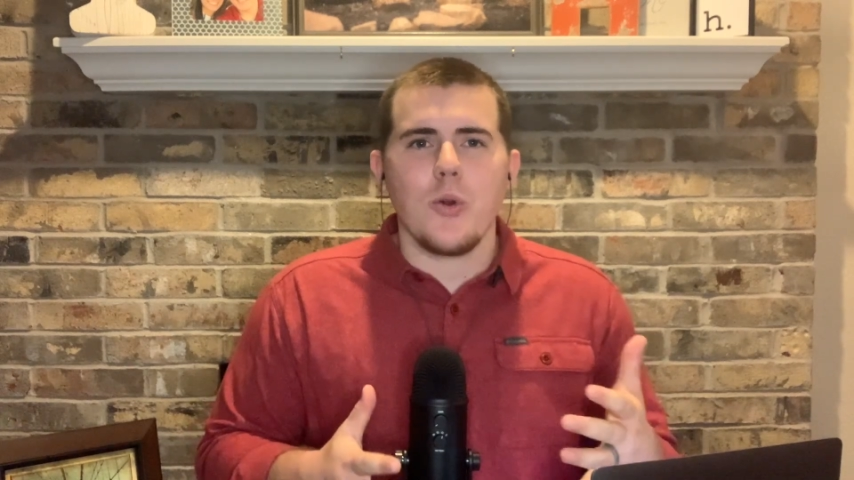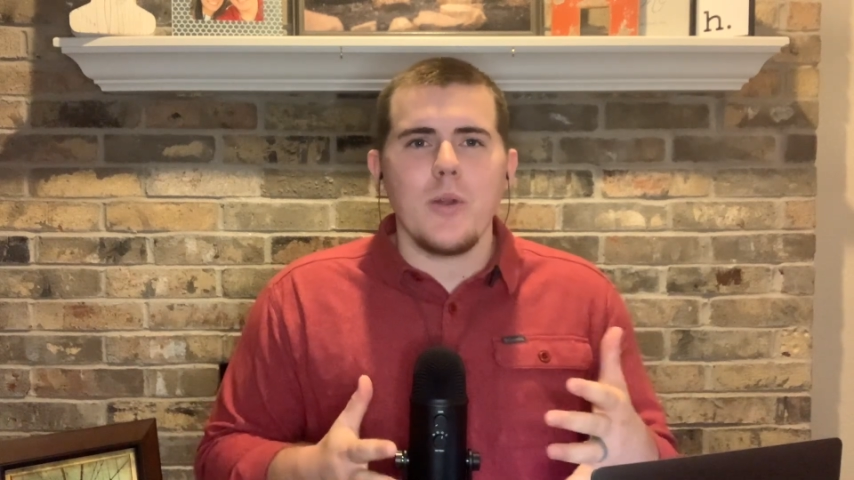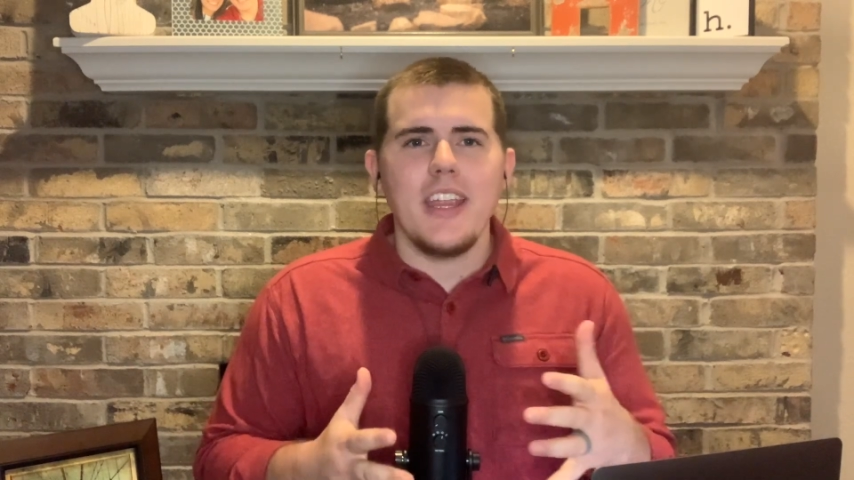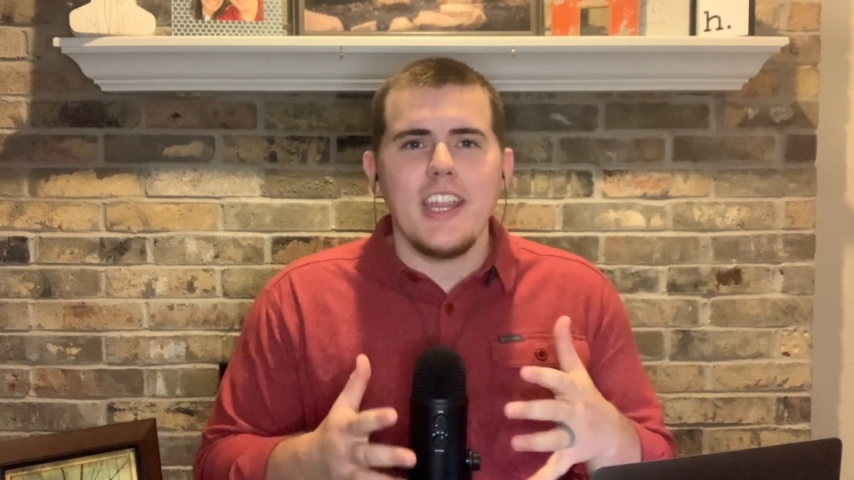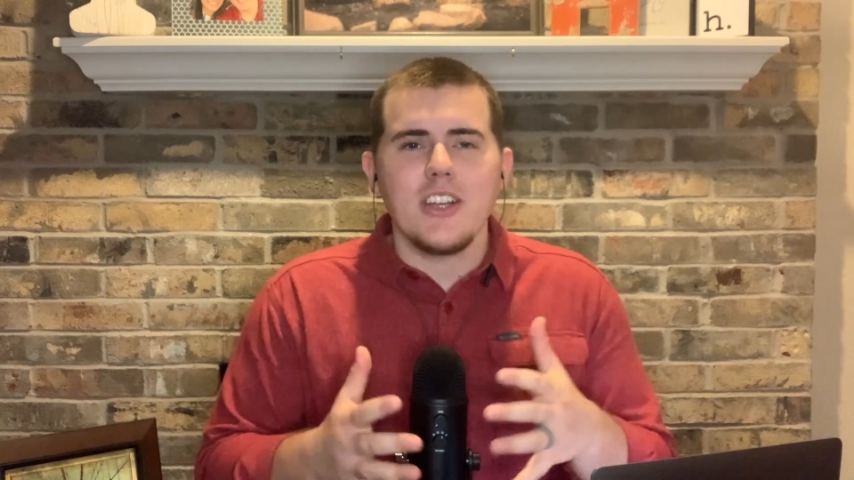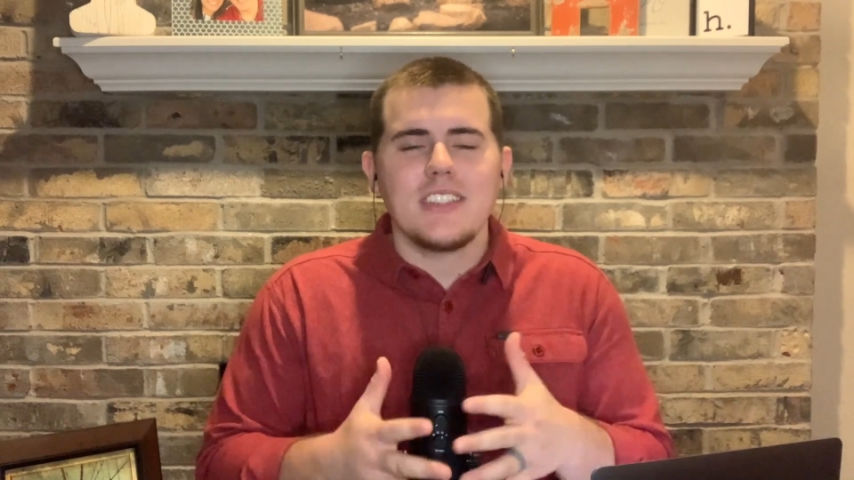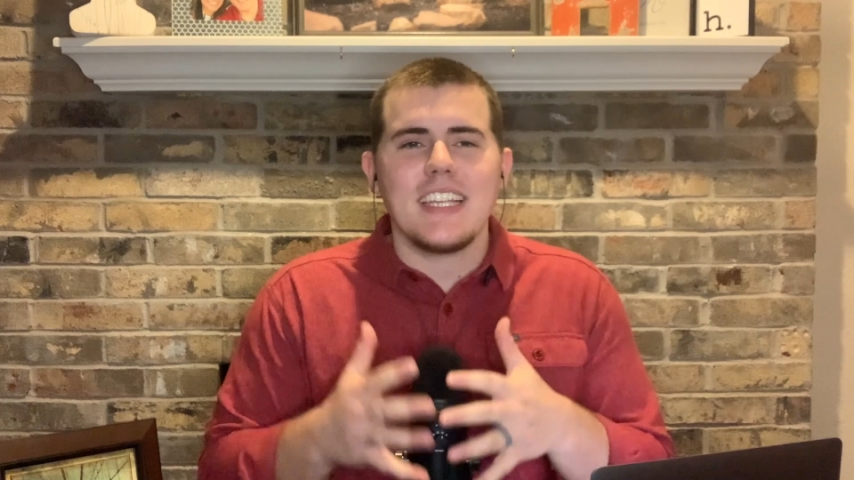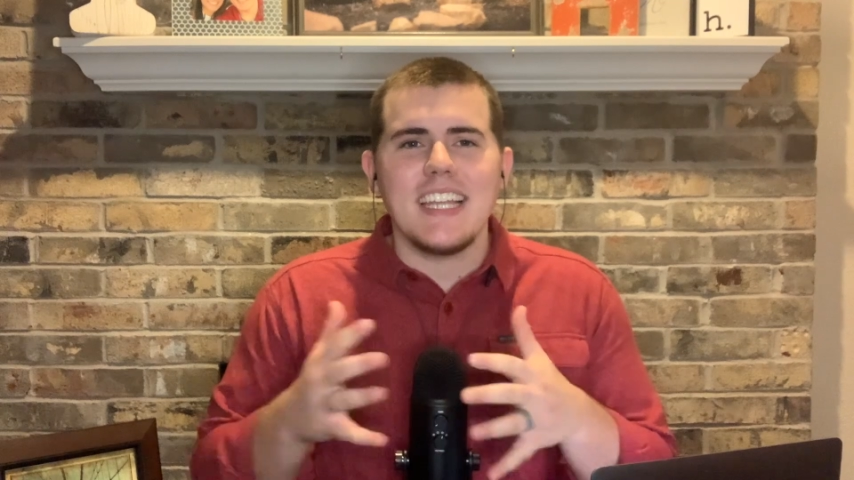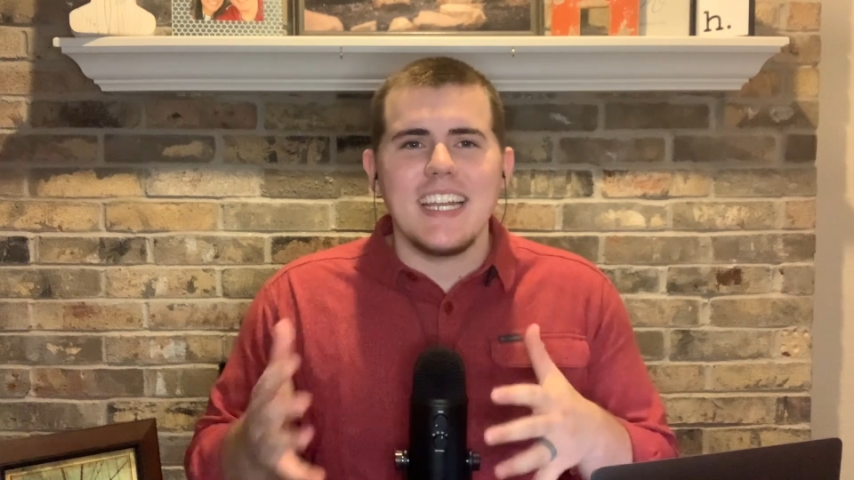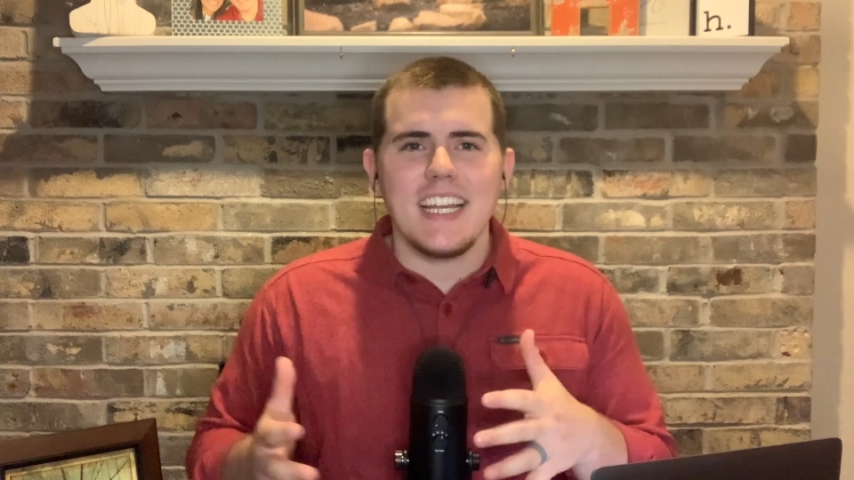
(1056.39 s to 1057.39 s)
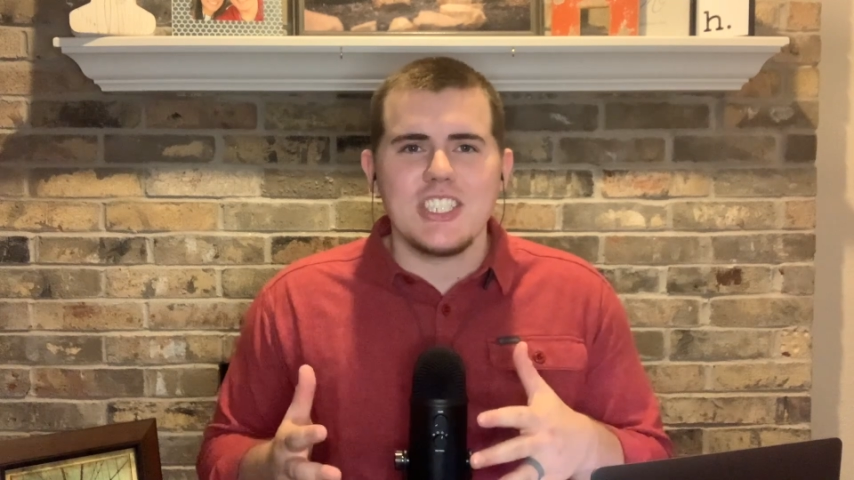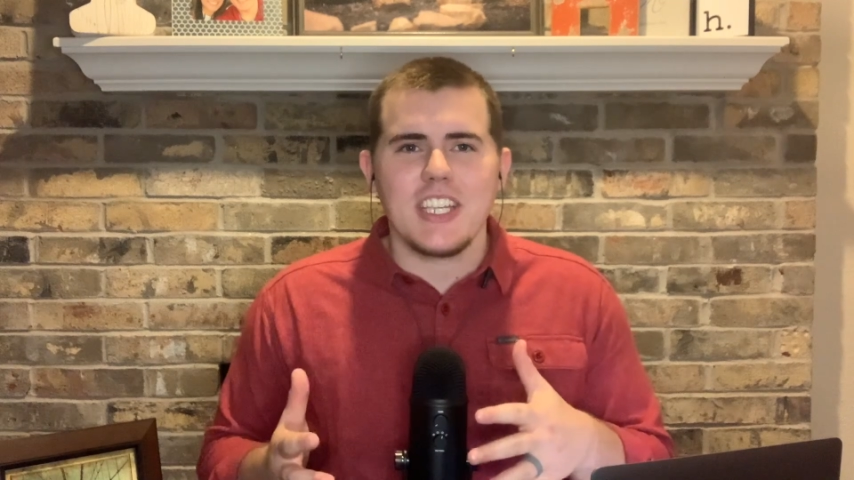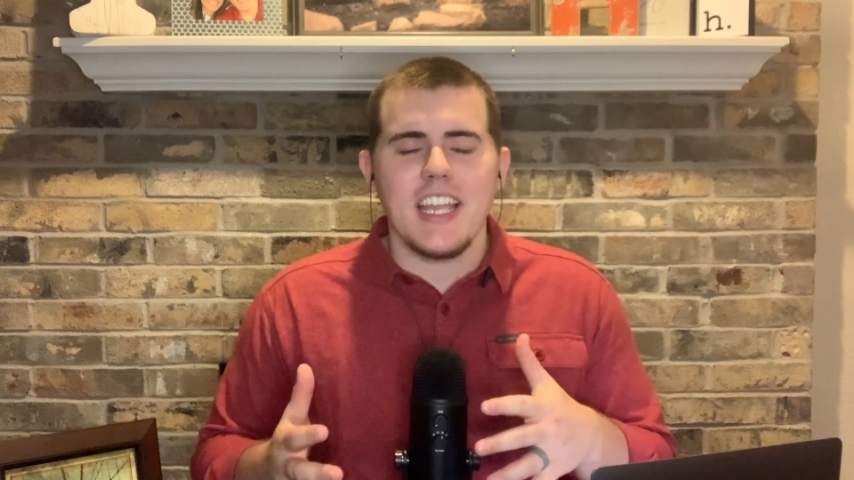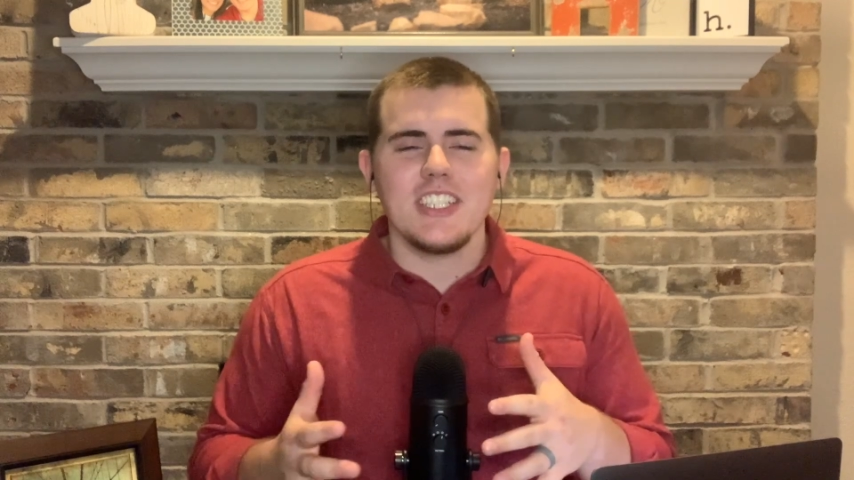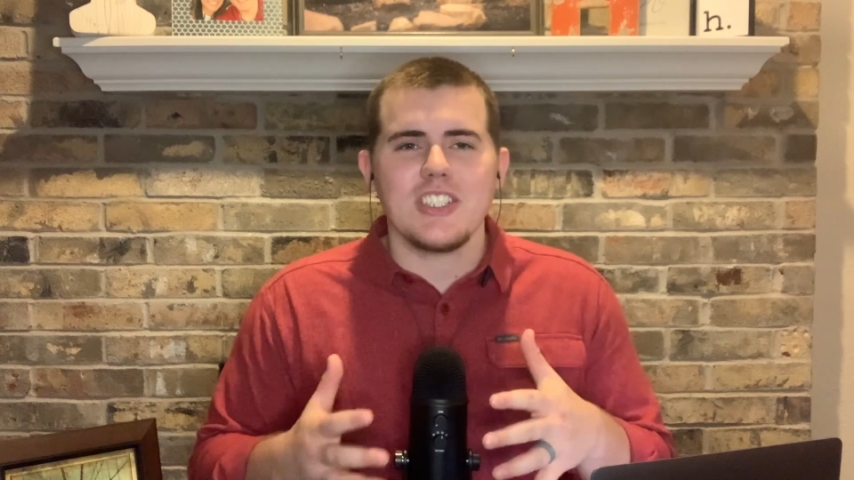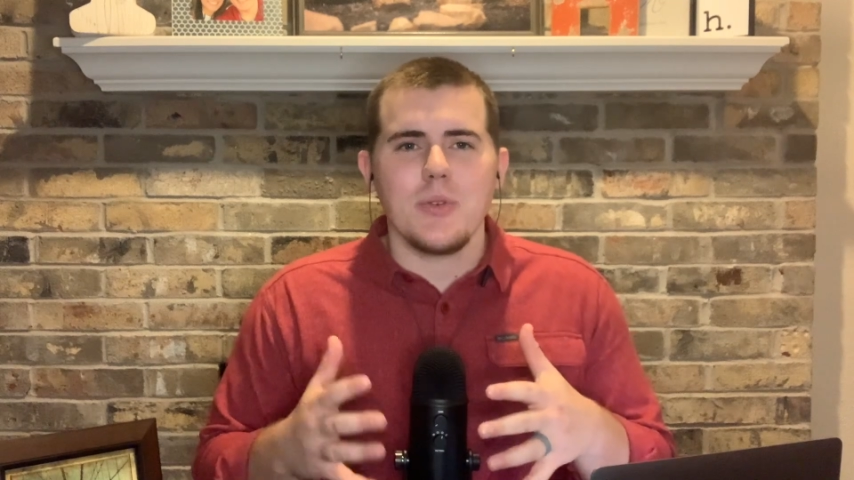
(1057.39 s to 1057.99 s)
Are we here to get an education?